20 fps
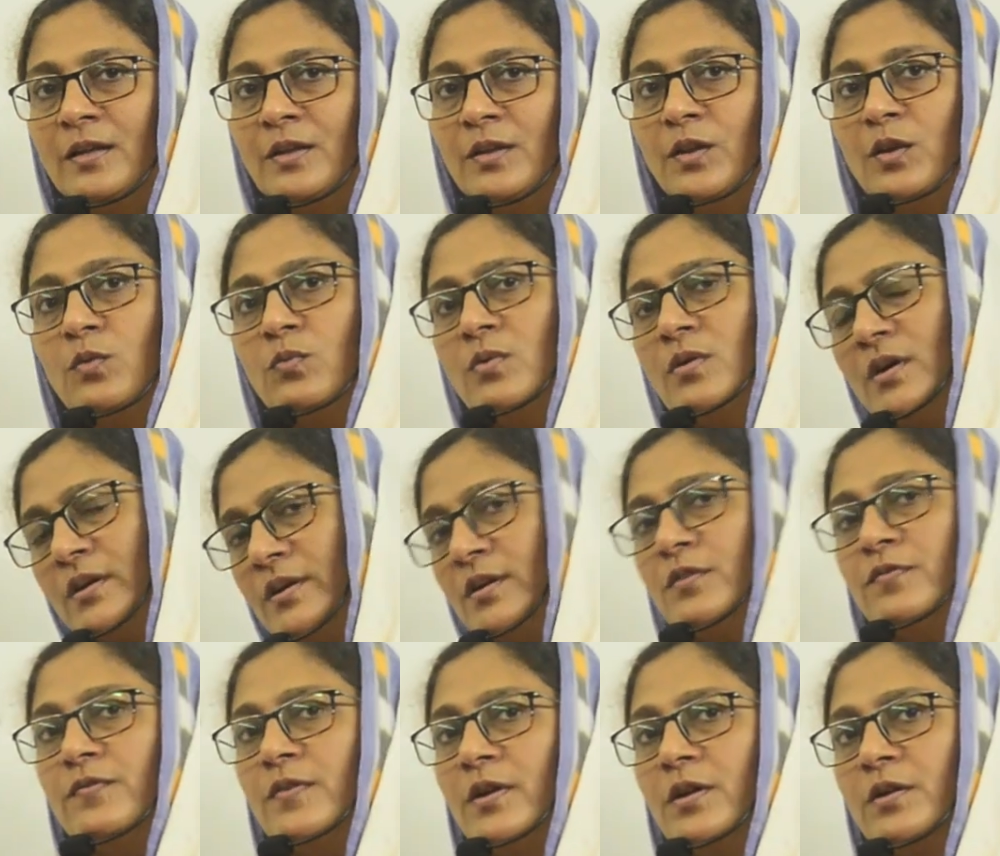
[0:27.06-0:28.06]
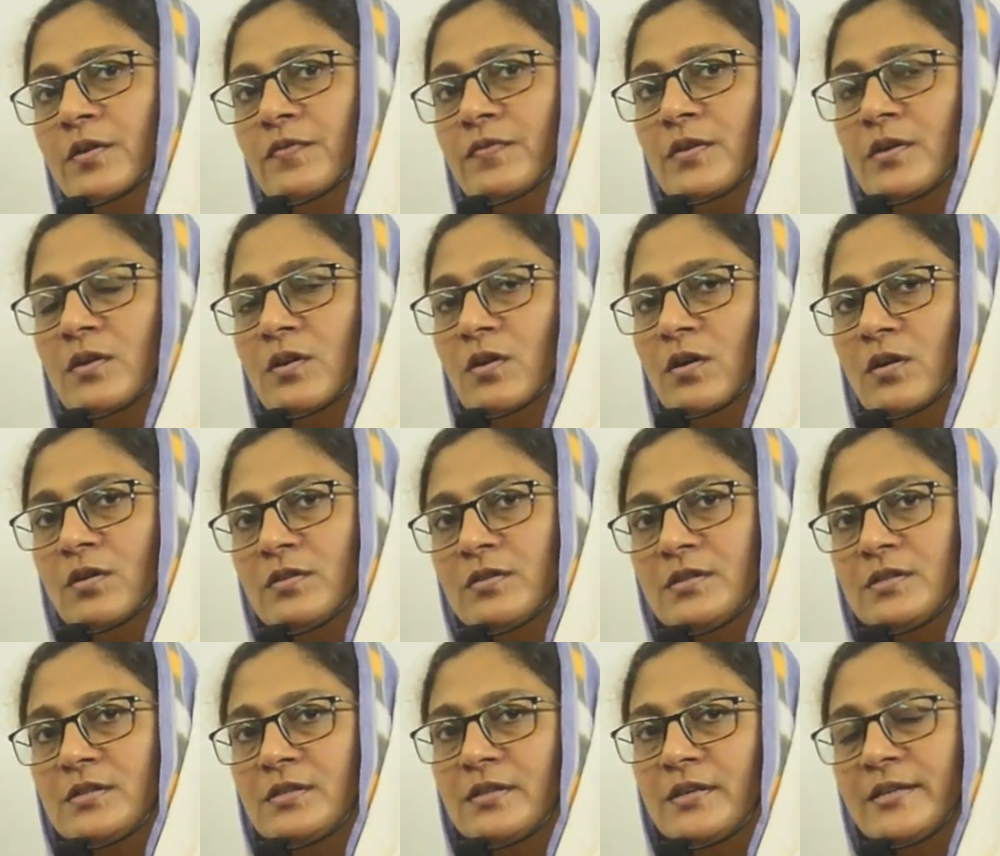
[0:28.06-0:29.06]
Now what if one of the
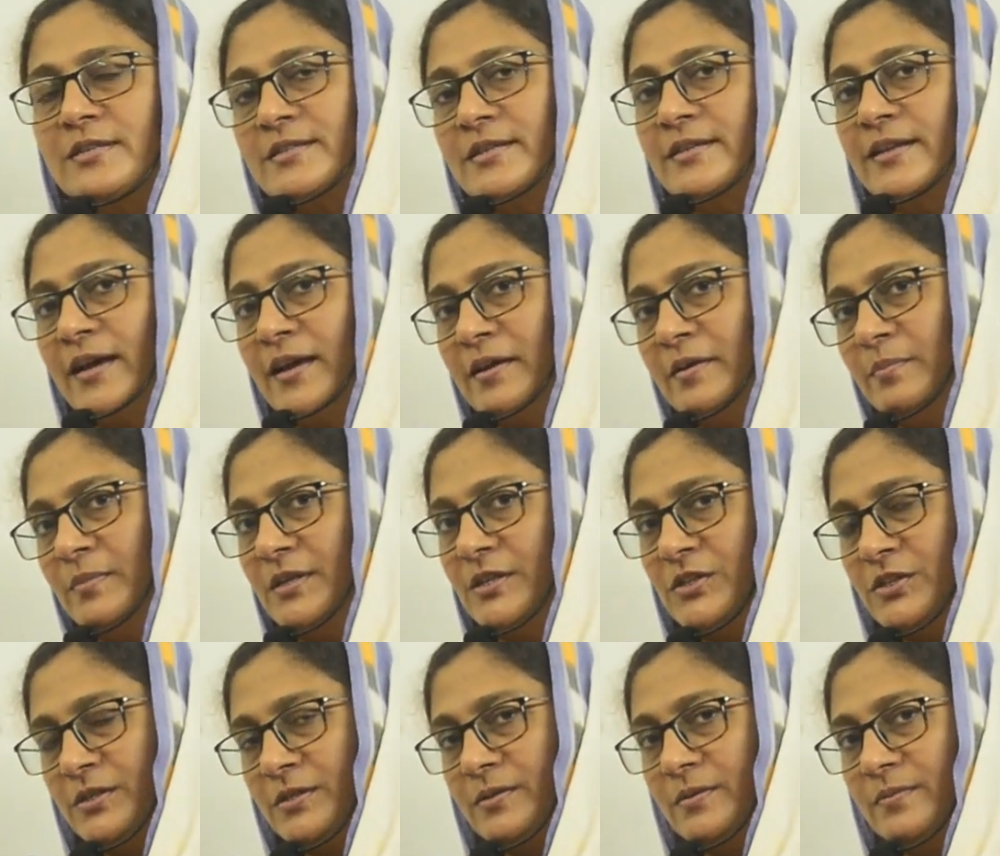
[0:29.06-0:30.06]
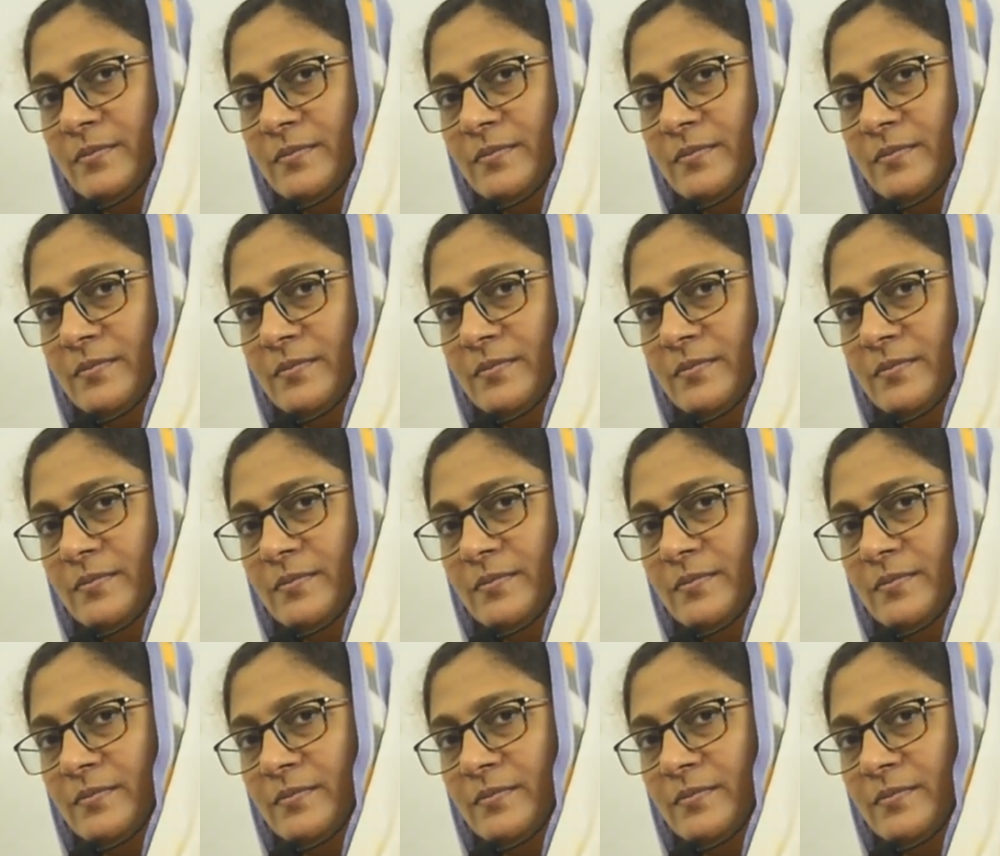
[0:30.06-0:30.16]
chords is a diameter?